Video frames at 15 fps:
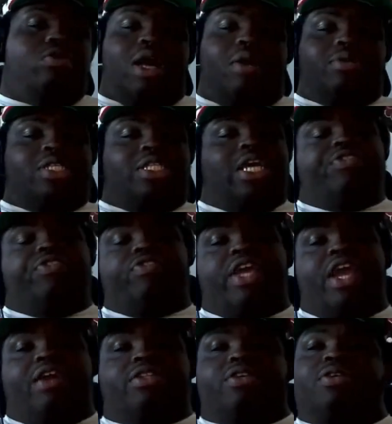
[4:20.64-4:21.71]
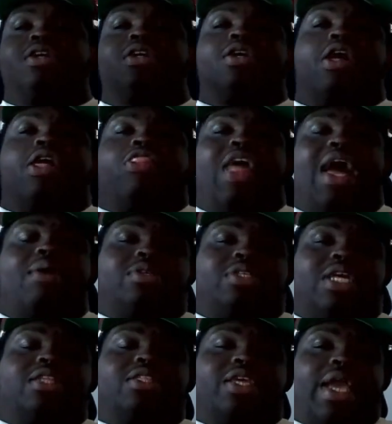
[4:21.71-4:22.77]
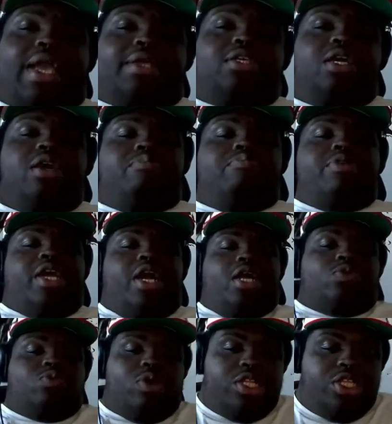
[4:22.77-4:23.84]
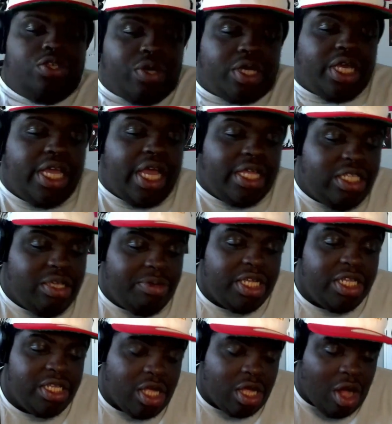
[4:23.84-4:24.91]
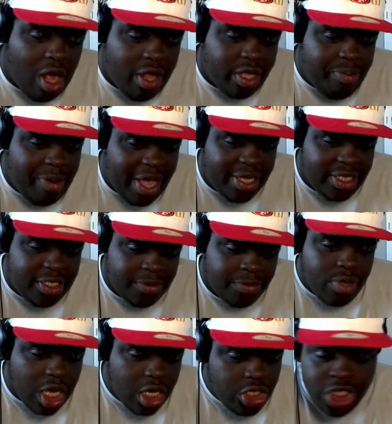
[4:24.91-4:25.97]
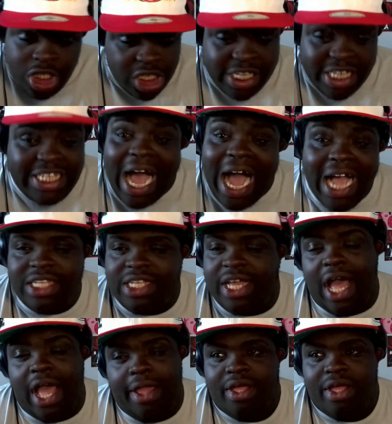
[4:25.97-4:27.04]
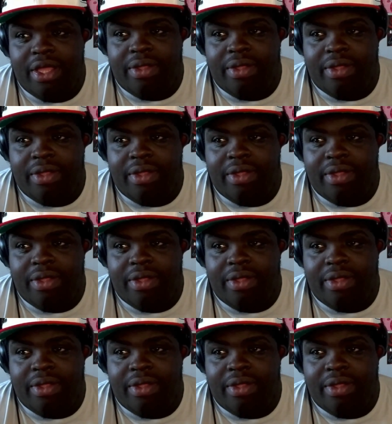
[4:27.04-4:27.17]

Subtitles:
or that was the death of the character. That was not the case, because when Yuki ends up eating the garlic paste, she just gets high as a kite.